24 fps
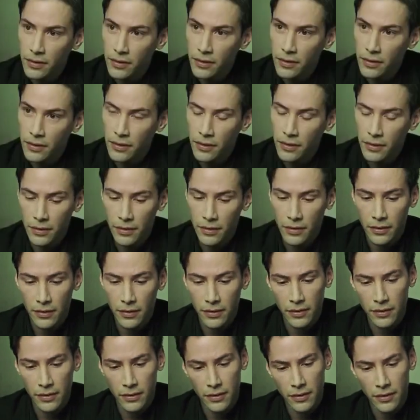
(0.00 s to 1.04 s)

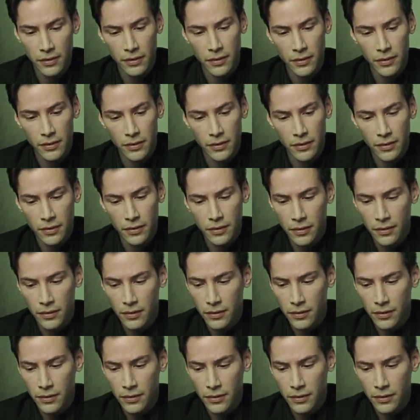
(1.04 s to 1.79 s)
(silence)